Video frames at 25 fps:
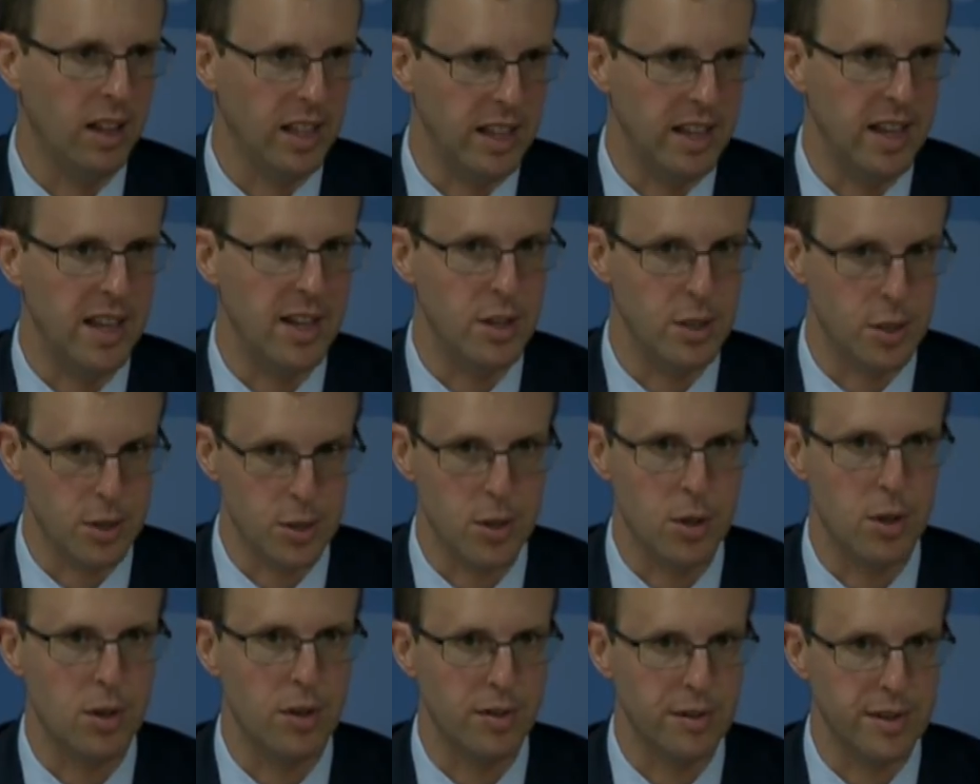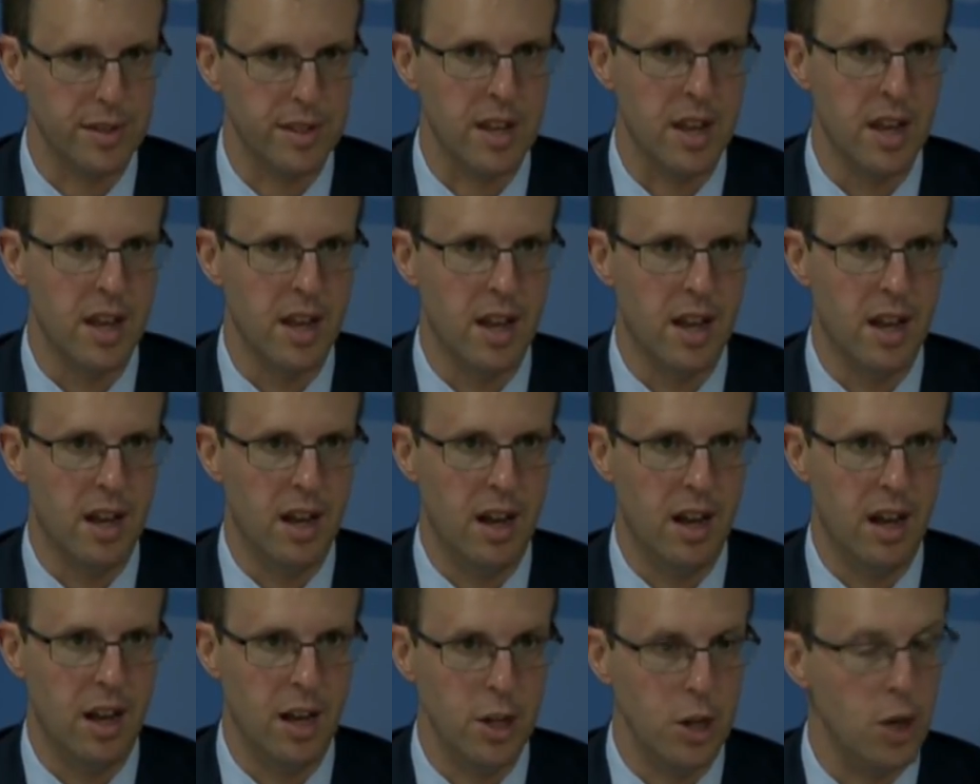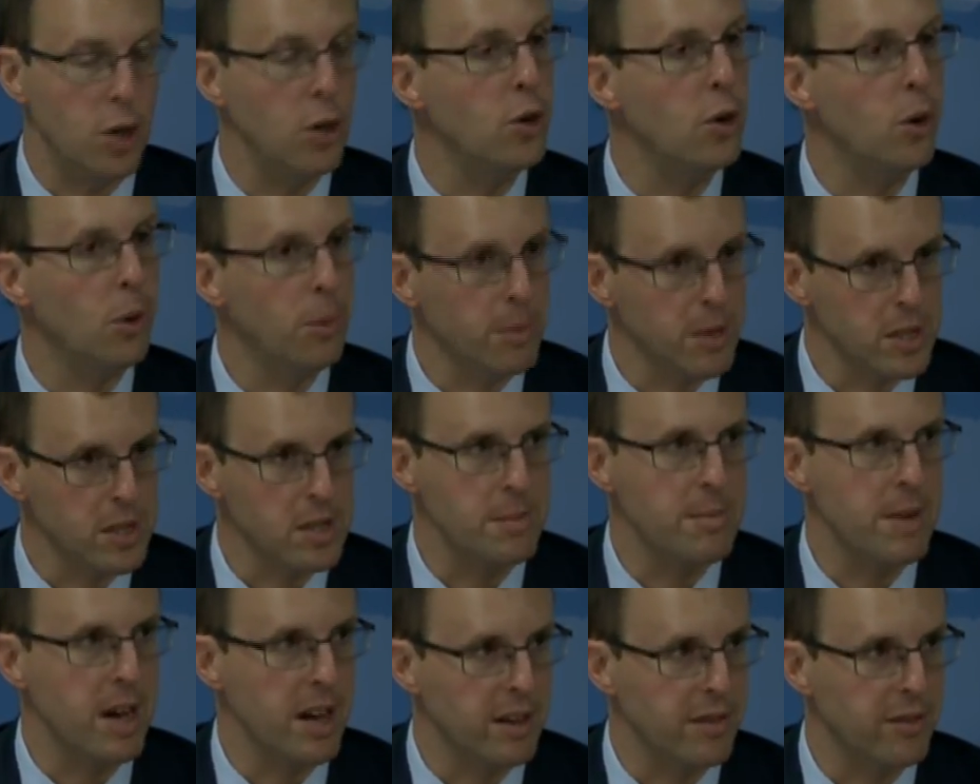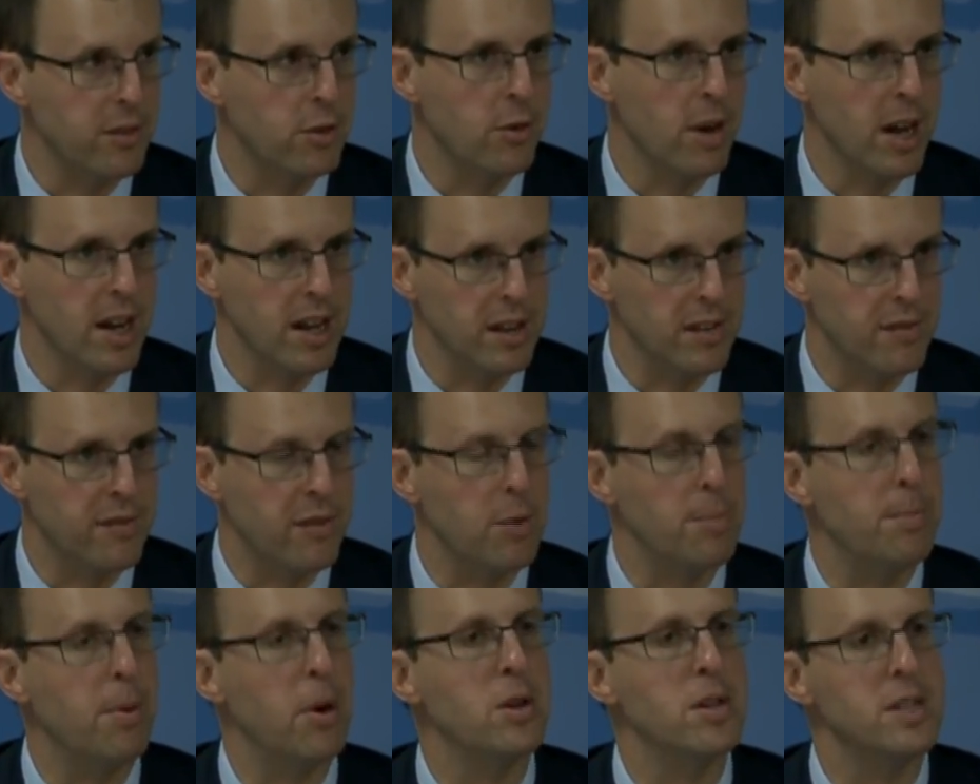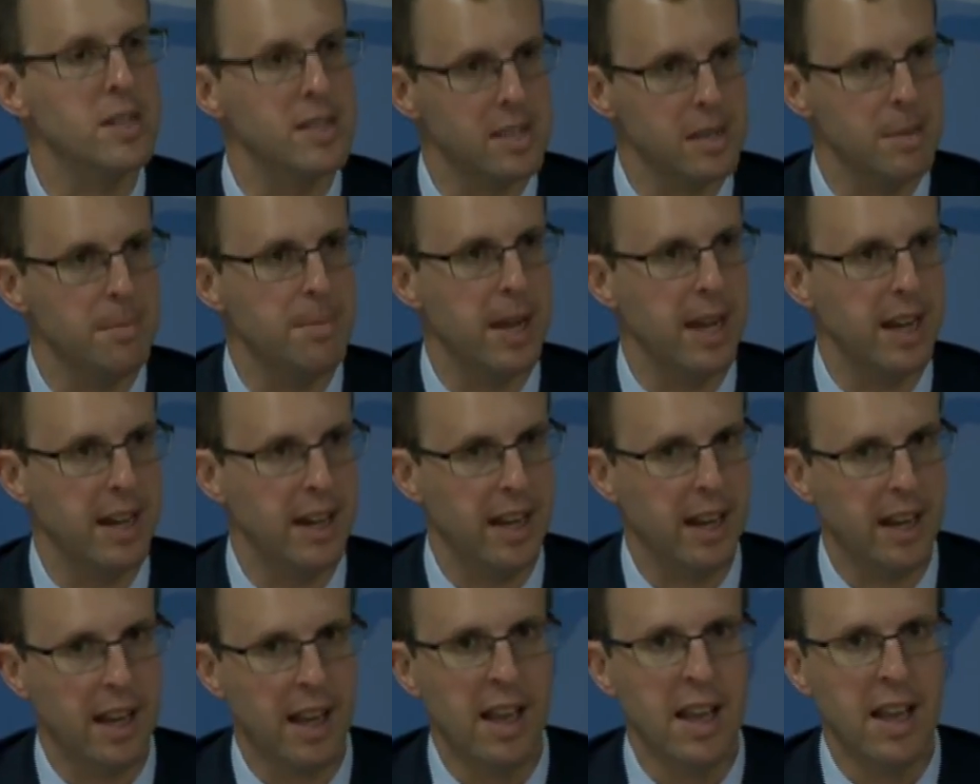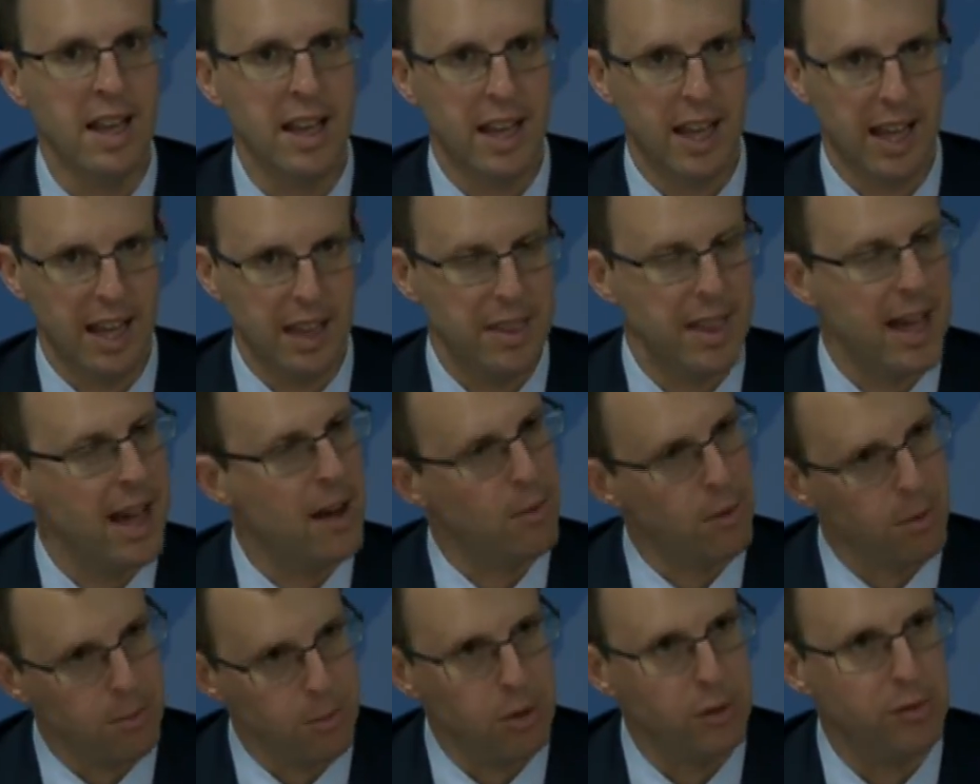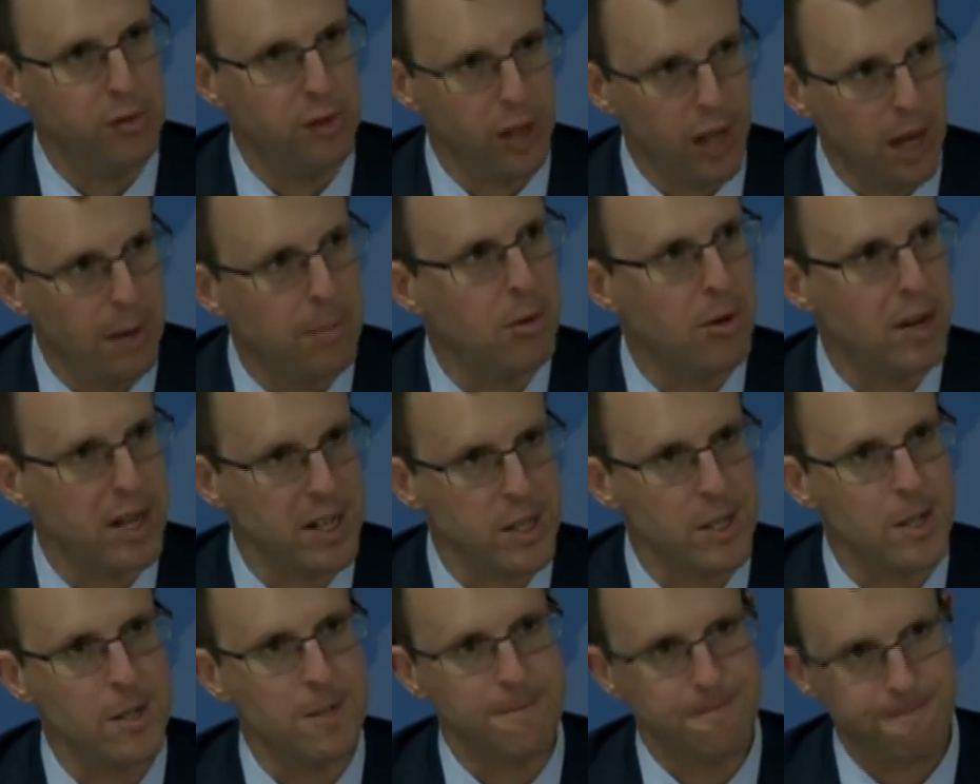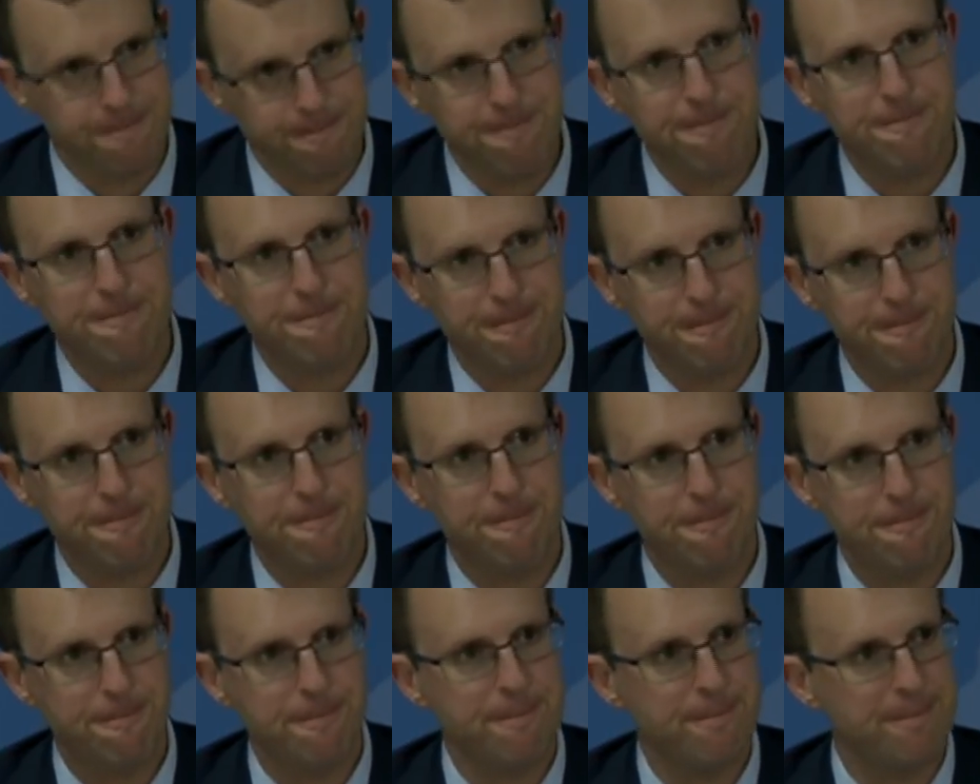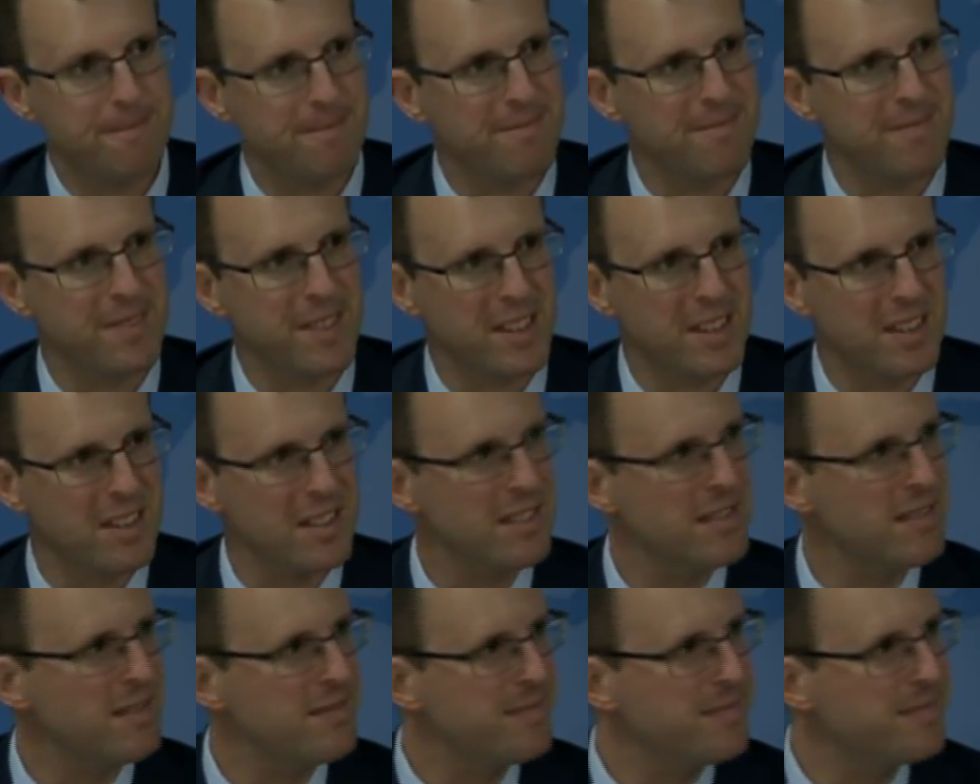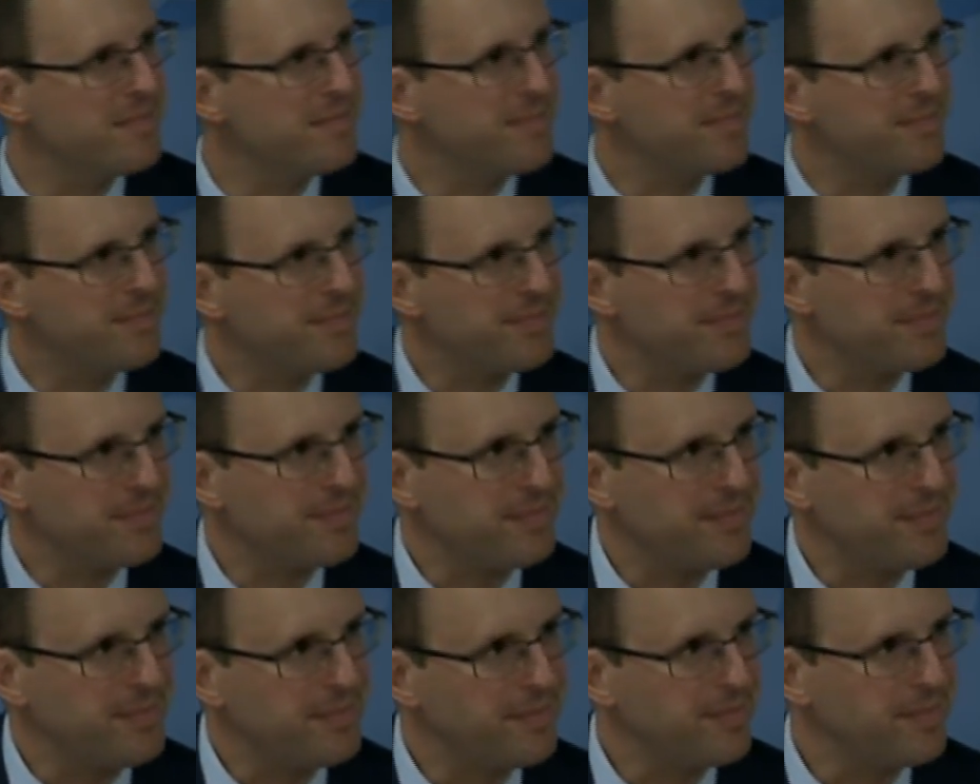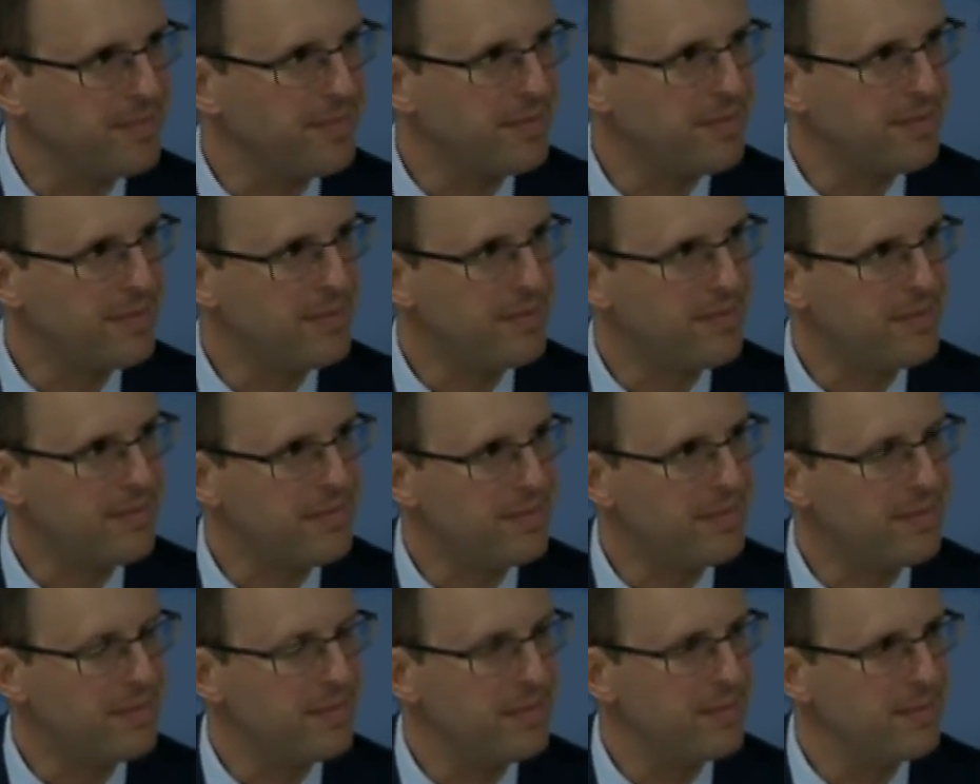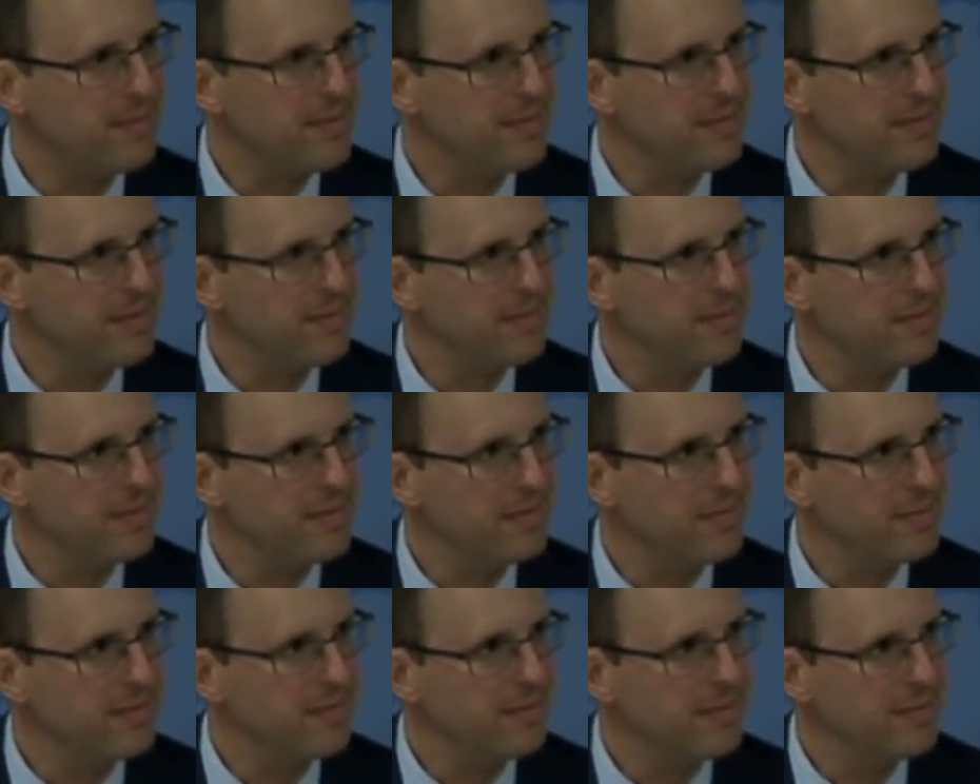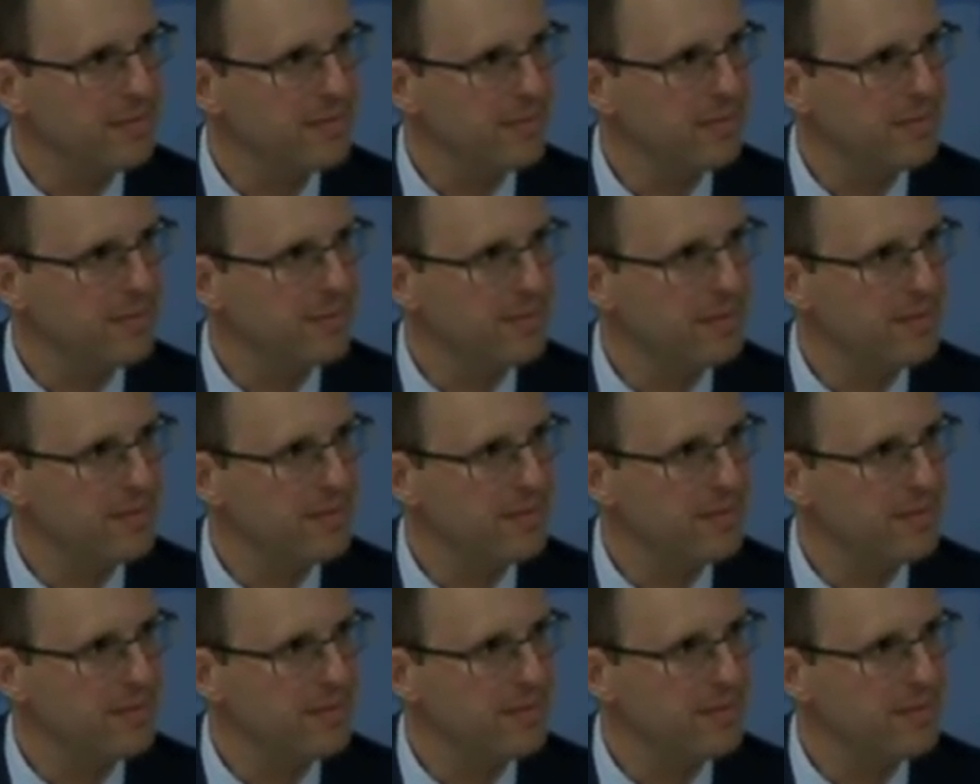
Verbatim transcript: and, and deserves an enormous amount of credit for participating in that removal operation. Thank you. Okay, uh, this, with that, uh, this event is now concluded.